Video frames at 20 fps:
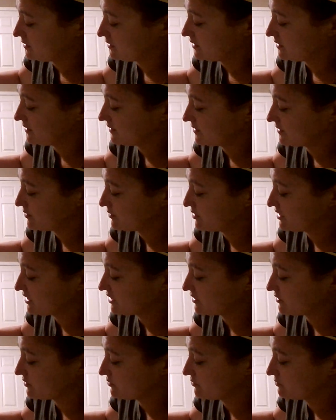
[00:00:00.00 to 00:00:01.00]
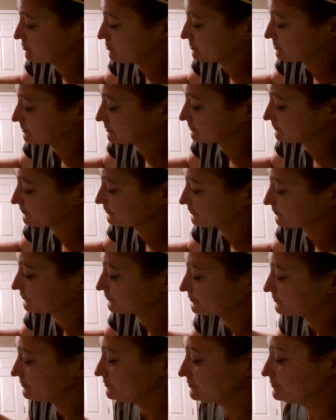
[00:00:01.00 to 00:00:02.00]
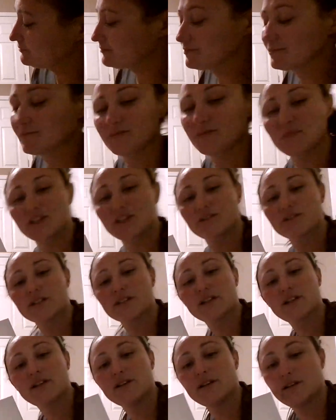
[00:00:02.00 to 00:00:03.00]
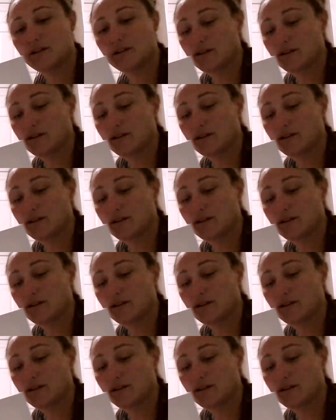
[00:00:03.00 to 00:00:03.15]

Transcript: on the big U. You see?